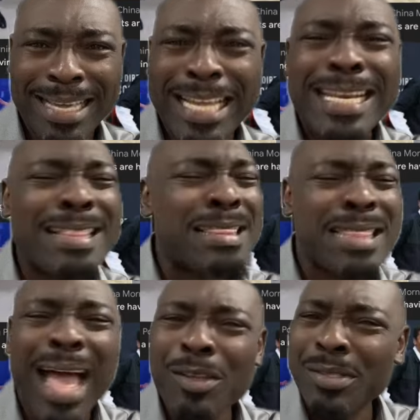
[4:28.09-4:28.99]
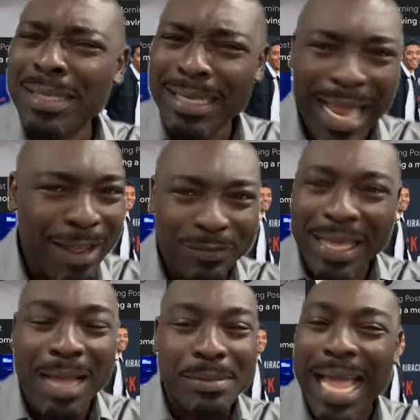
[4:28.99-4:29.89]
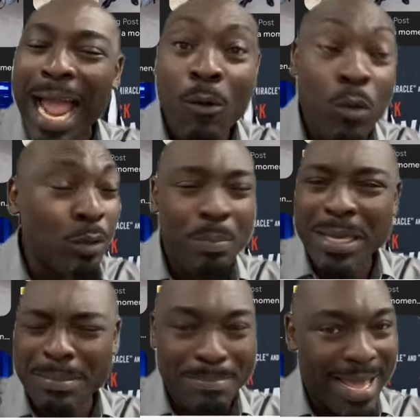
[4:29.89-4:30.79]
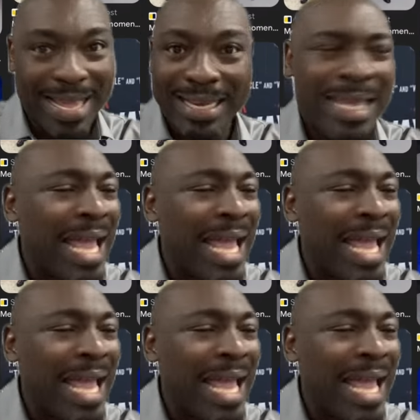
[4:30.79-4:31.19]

In a thousand lifetimes, I want to be a man.